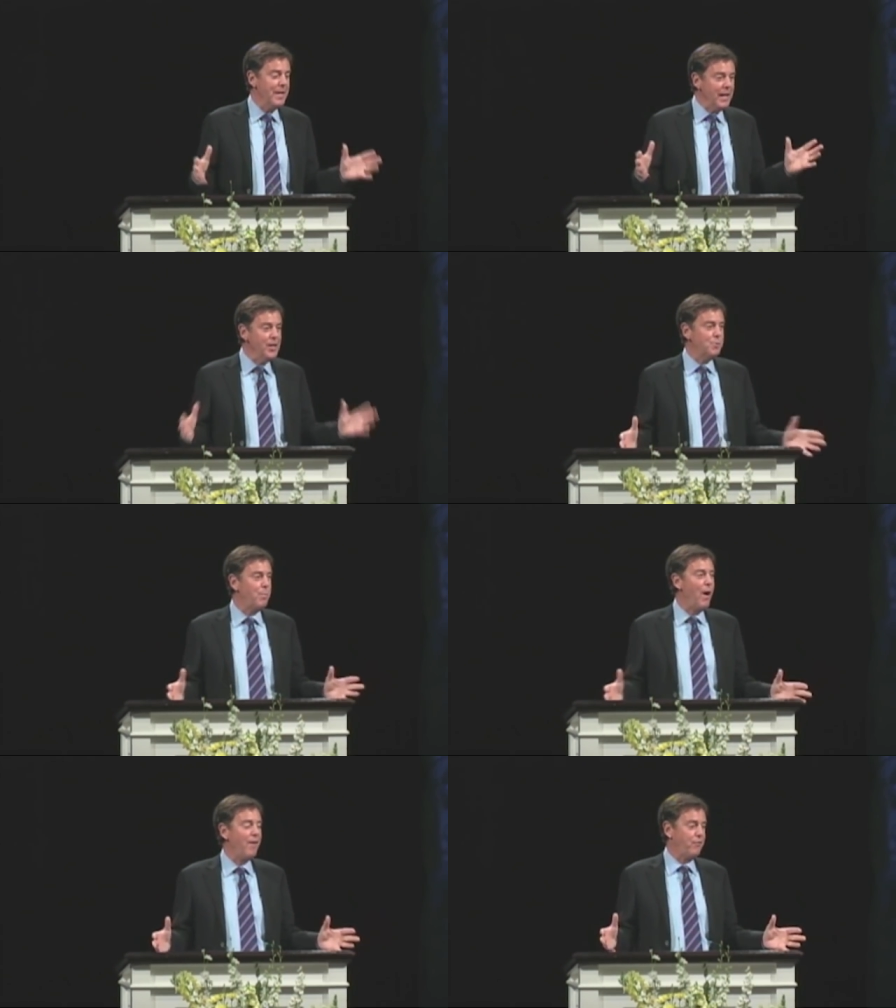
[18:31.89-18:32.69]
eats
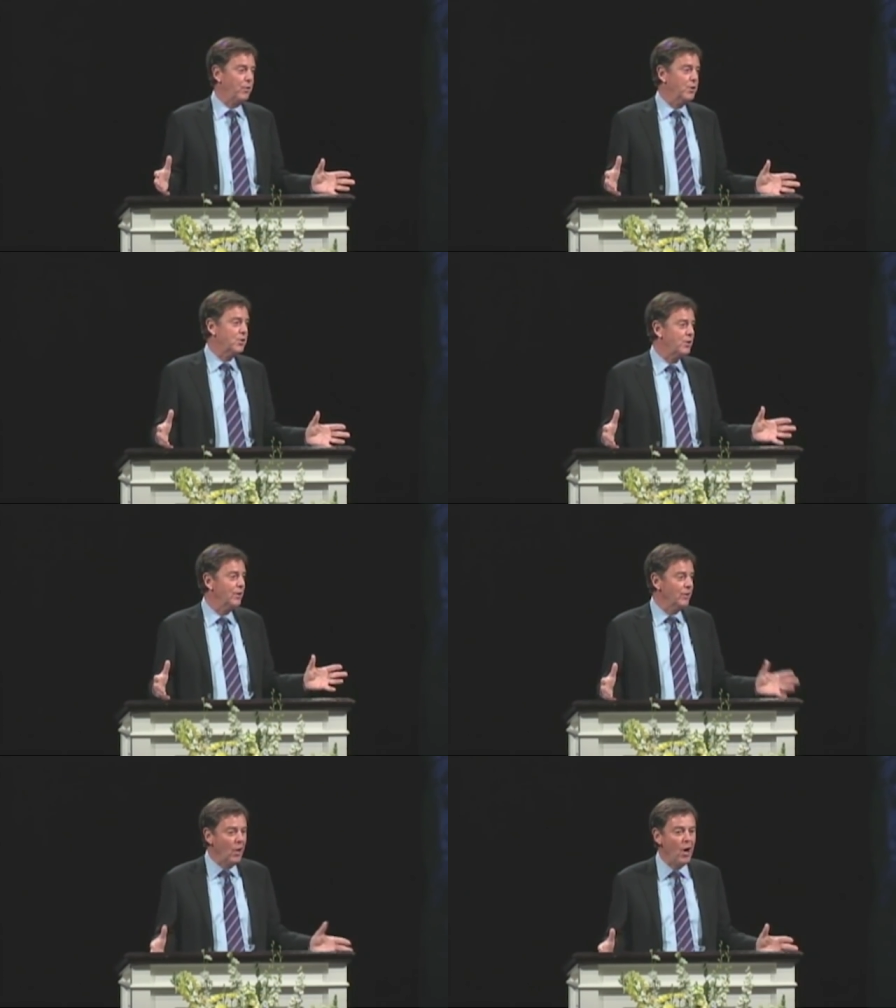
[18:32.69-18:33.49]
breakfast,
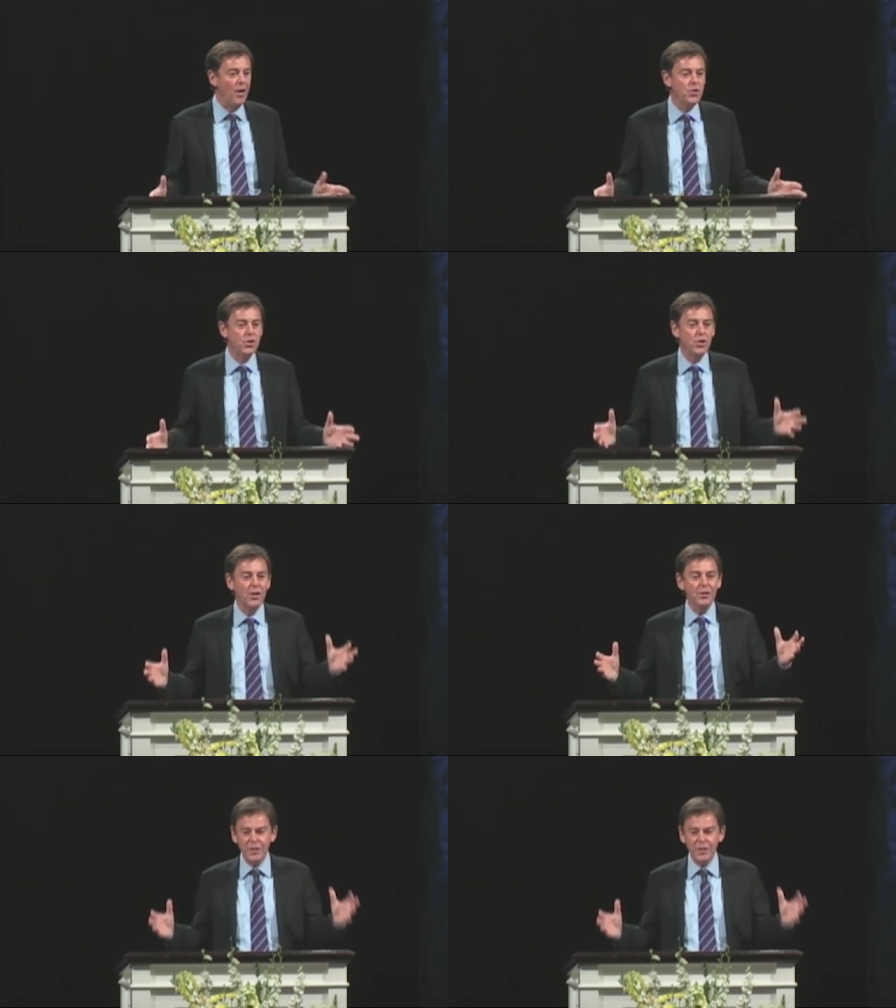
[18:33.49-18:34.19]
lunch,